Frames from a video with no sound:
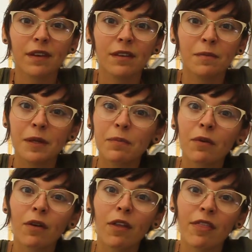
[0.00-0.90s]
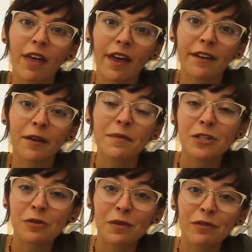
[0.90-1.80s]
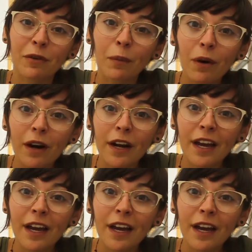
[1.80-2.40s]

people that commission me for work